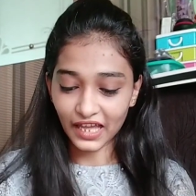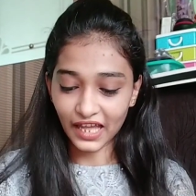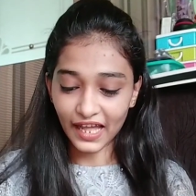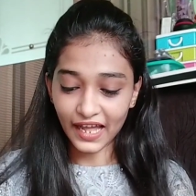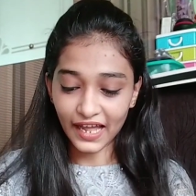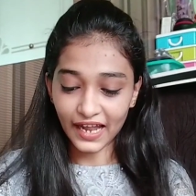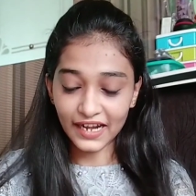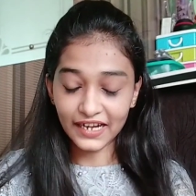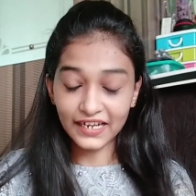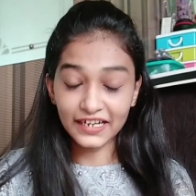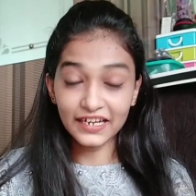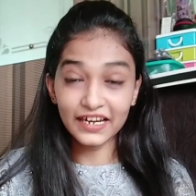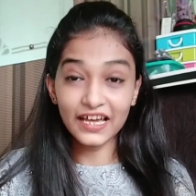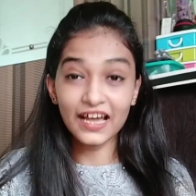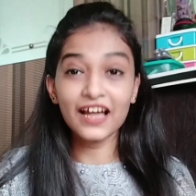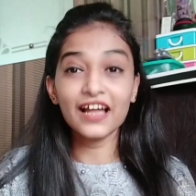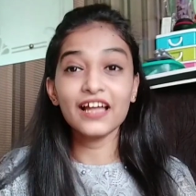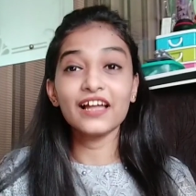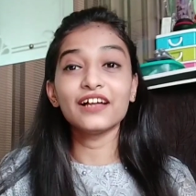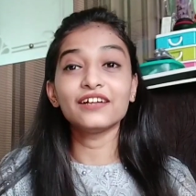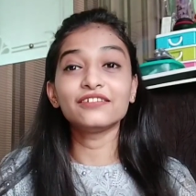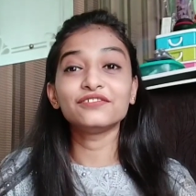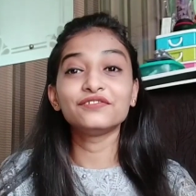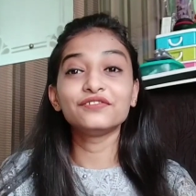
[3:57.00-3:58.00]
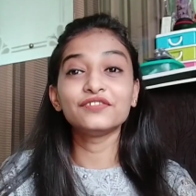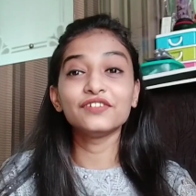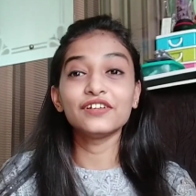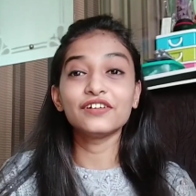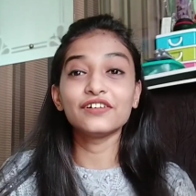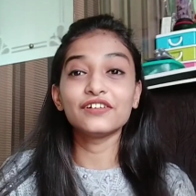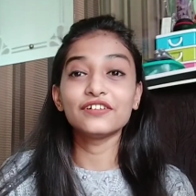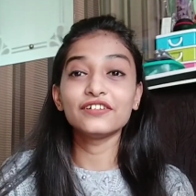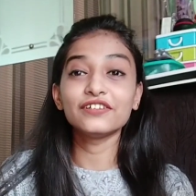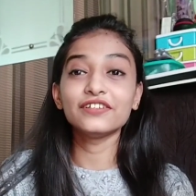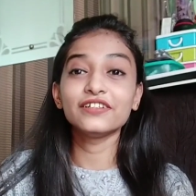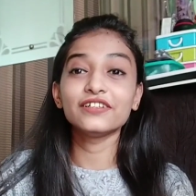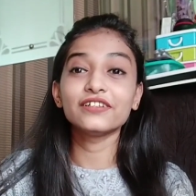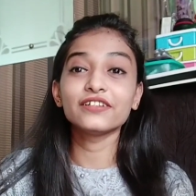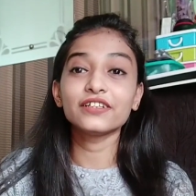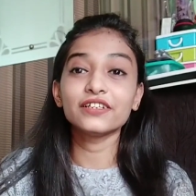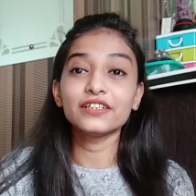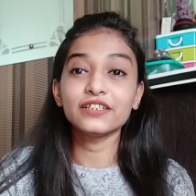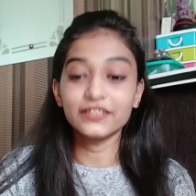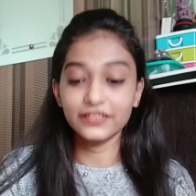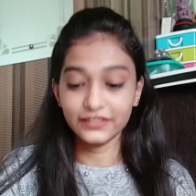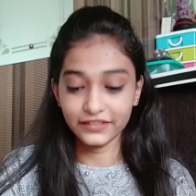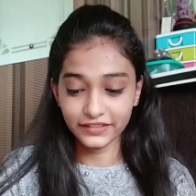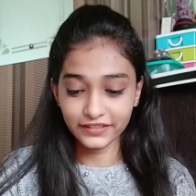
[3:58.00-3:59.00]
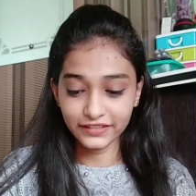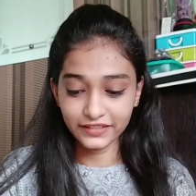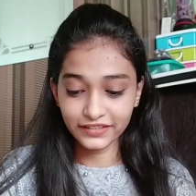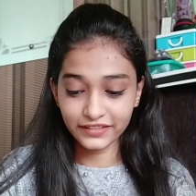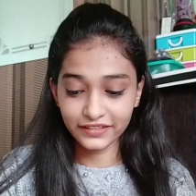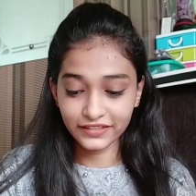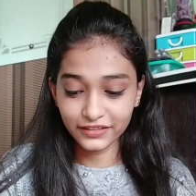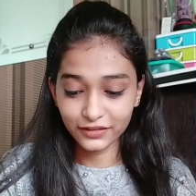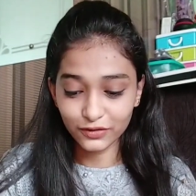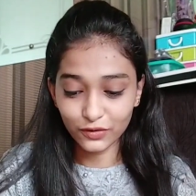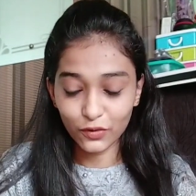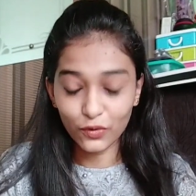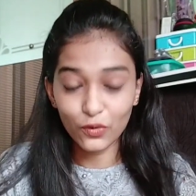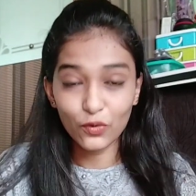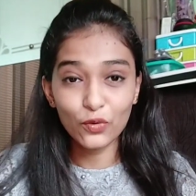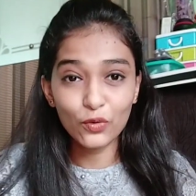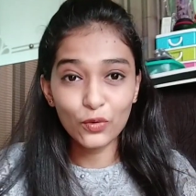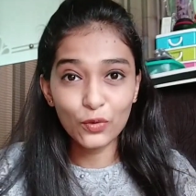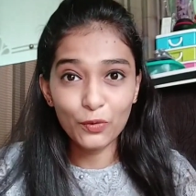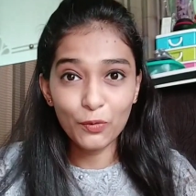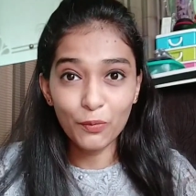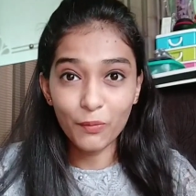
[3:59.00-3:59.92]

And I have learned is who